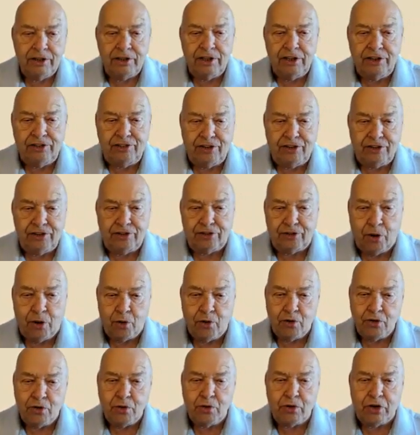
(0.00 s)
This is
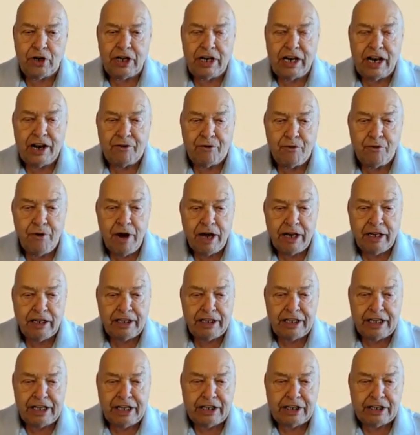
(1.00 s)
so you can
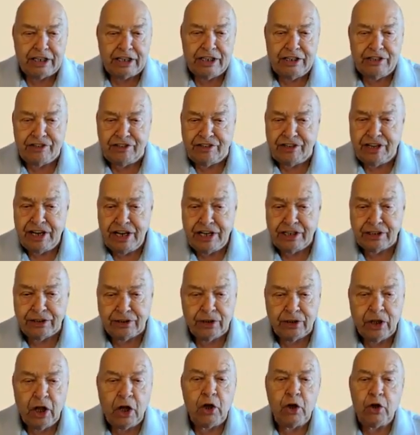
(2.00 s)
readily
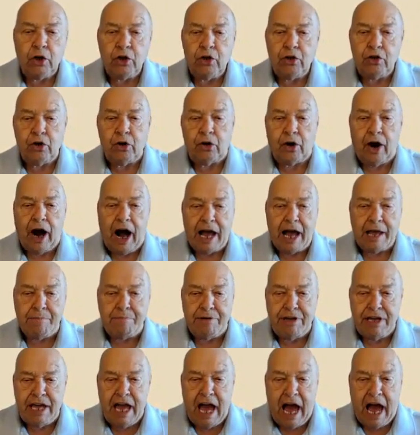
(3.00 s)
conceal your
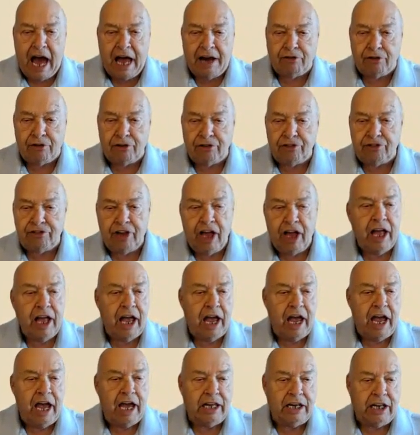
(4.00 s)
IP address
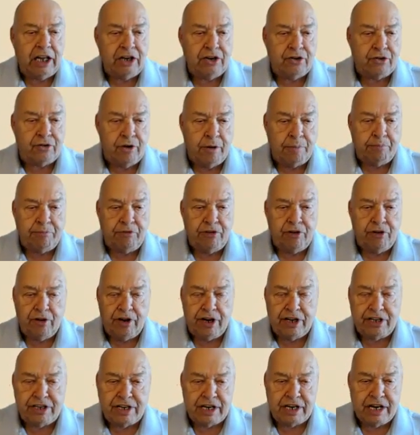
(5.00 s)
and encrypt
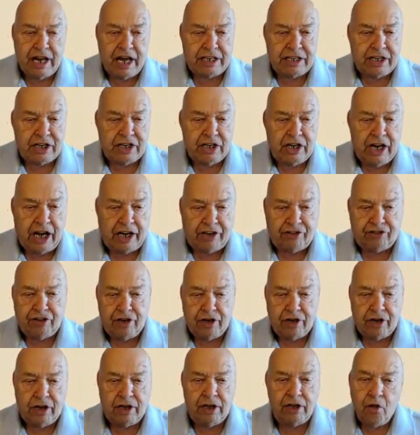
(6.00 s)
your internet
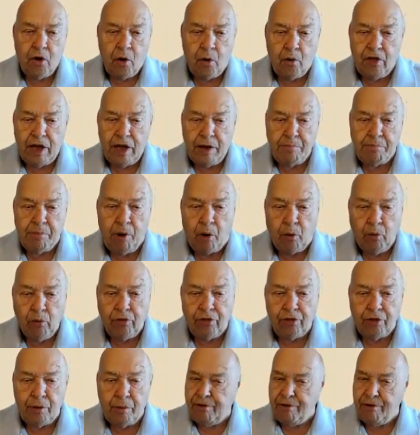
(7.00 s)
connection. Though they
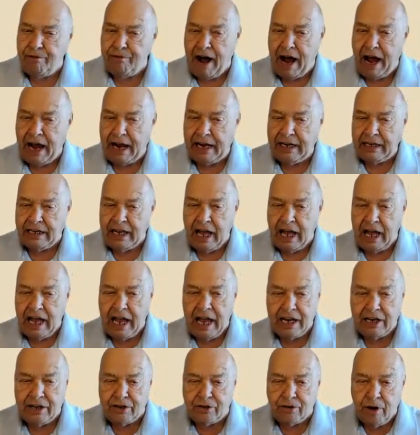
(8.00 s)
both provide
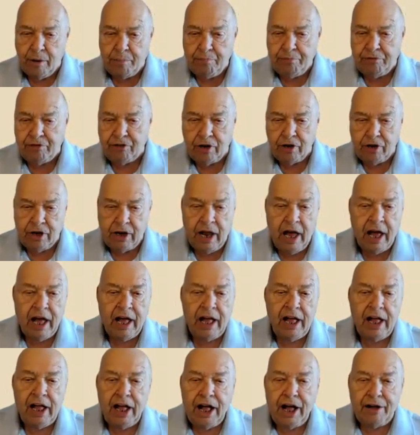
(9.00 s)
encryption,
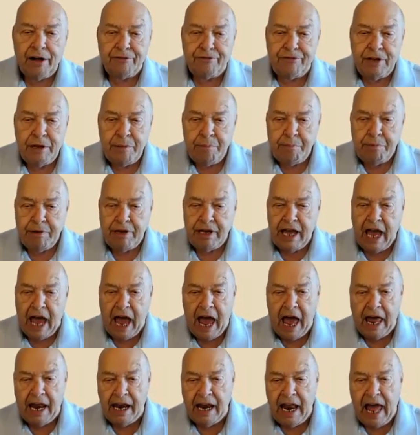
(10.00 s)
a
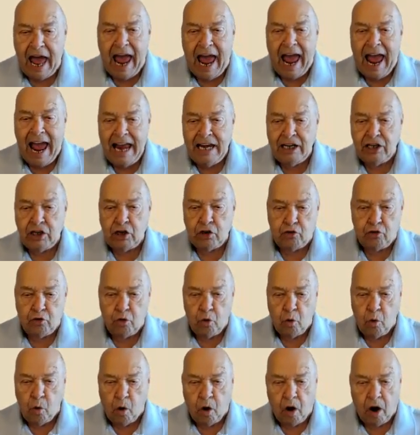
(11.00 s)
VPN and
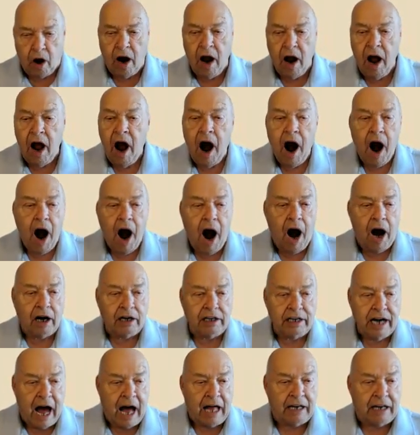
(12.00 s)
Tor
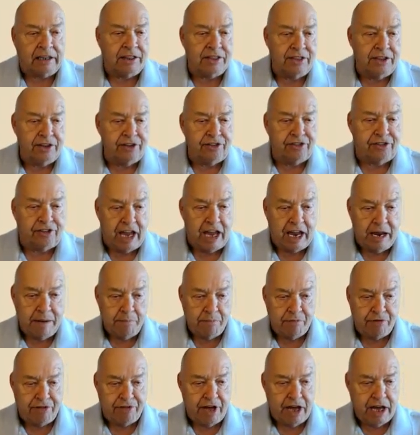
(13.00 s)
are not the
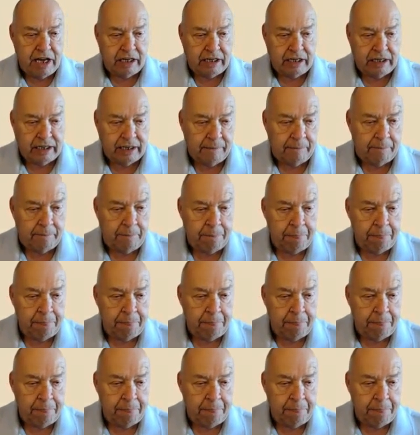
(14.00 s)
same thing.